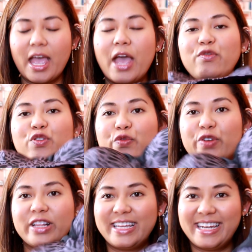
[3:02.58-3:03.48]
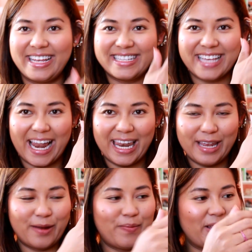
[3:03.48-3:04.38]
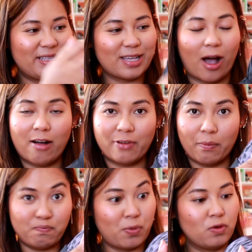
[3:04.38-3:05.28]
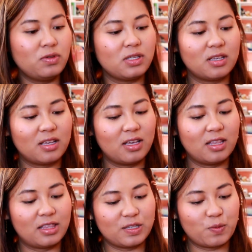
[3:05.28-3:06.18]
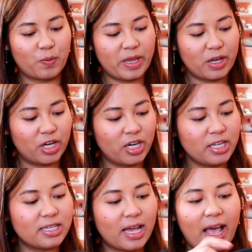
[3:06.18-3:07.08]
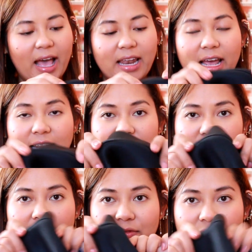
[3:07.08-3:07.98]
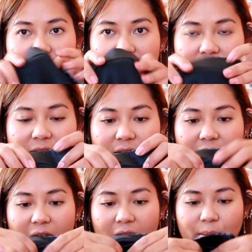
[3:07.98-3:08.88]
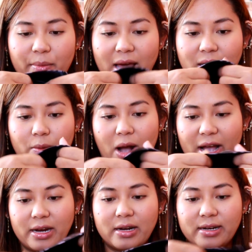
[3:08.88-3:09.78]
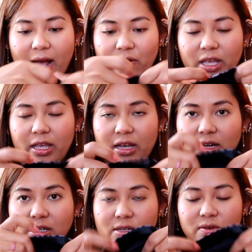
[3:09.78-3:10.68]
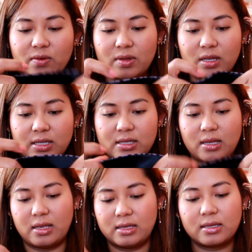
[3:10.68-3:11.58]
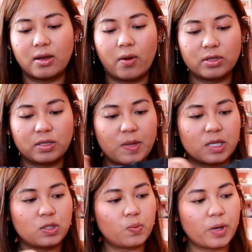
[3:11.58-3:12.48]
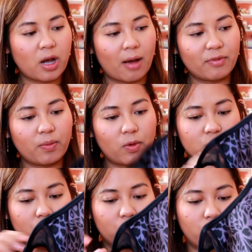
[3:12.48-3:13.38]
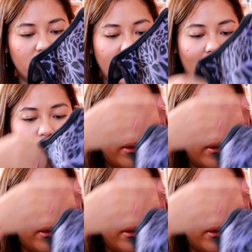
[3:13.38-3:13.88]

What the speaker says: if you really need a little bit of a boost, this would be good. And it doesn't have the underwire down here, so this is going to be super comfortable to work out